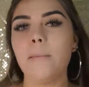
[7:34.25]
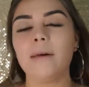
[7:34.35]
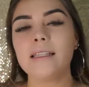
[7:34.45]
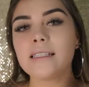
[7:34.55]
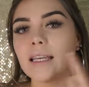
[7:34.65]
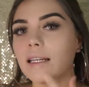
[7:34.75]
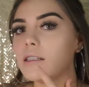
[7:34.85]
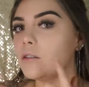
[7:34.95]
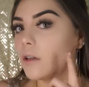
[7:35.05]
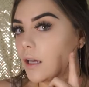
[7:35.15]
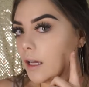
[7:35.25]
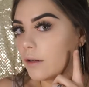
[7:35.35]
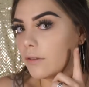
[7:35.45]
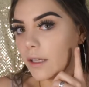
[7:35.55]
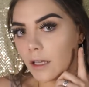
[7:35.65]
My skin is looking kind
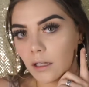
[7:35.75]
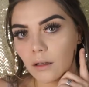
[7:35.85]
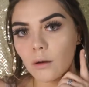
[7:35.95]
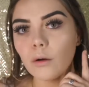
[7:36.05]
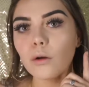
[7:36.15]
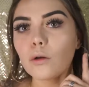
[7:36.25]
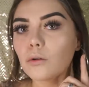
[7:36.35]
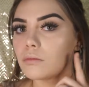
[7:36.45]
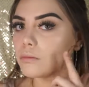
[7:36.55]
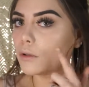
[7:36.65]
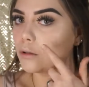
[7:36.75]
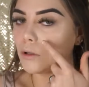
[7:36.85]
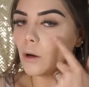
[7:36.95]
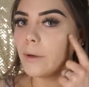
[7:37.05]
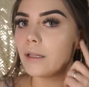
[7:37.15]
of like
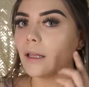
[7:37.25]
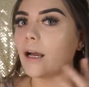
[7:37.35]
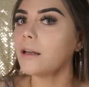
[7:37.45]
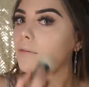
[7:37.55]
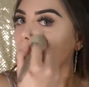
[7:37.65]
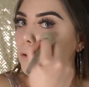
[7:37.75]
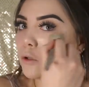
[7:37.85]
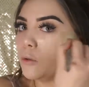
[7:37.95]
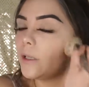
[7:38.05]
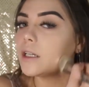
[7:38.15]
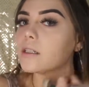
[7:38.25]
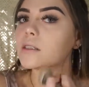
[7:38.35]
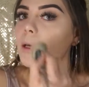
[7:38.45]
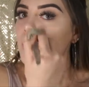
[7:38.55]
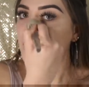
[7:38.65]
glowy, like kind of like
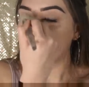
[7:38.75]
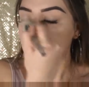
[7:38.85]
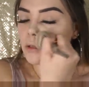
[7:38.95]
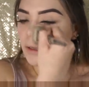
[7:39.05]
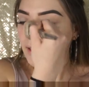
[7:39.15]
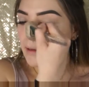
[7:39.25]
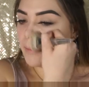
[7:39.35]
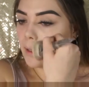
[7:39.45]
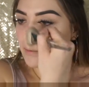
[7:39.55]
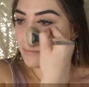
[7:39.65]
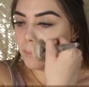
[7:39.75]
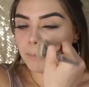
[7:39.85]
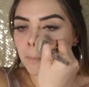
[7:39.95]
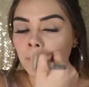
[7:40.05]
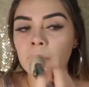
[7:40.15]
luminous. So like I'm not
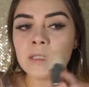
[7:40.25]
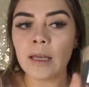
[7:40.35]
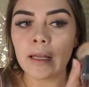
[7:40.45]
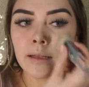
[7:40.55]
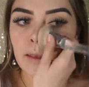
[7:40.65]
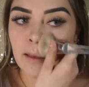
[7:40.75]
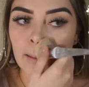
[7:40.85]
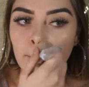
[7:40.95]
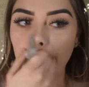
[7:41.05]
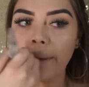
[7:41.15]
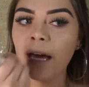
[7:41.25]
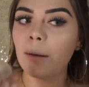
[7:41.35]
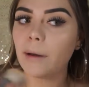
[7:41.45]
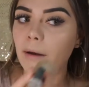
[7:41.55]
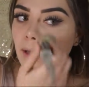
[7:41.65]
saying anything bad
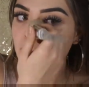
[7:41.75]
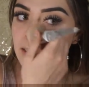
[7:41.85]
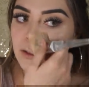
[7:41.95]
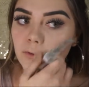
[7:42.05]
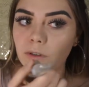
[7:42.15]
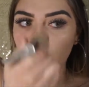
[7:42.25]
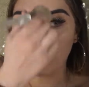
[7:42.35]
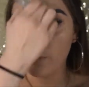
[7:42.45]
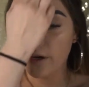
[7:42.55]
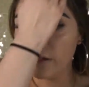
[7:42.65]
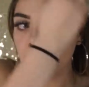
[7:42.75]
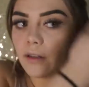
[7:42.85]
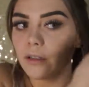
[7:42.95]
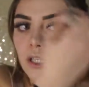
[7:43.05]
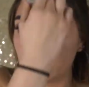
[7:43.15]
about it. I need to really wear this
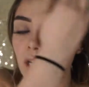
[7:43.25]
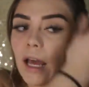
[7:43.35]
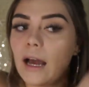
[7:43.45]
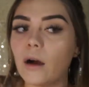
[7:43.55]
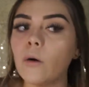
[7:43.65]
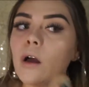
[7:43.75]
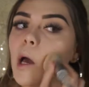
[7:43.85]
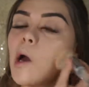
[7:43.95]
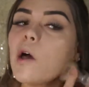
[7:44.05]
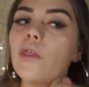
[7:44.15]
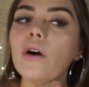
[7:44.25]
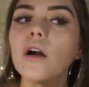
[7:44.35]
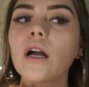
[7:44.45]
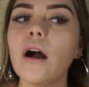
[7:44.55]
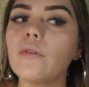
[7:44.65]
foundation out.
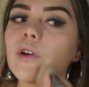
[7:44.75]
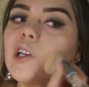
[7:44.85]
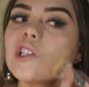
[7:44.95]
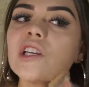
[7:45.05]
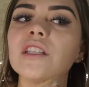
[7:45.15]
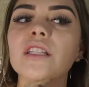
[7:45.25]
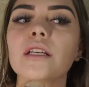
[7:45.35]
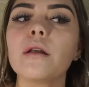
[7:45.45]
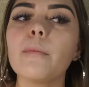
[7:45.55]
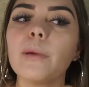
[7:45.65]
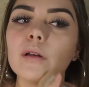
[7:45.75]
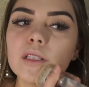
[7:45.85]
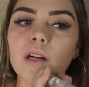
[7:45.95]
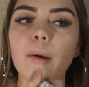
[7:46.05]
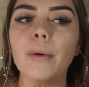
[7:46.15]
The coverage, it did build
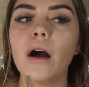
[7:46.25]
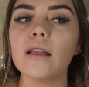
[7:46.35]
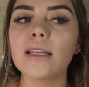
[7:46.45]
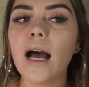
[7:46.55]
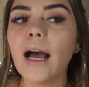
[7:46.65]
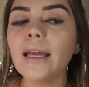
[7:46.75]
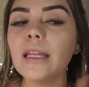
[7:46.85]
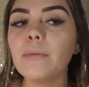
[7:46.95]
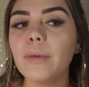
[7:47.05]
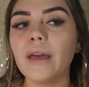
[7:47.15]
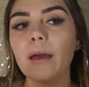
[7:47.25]
it up a tiny bit.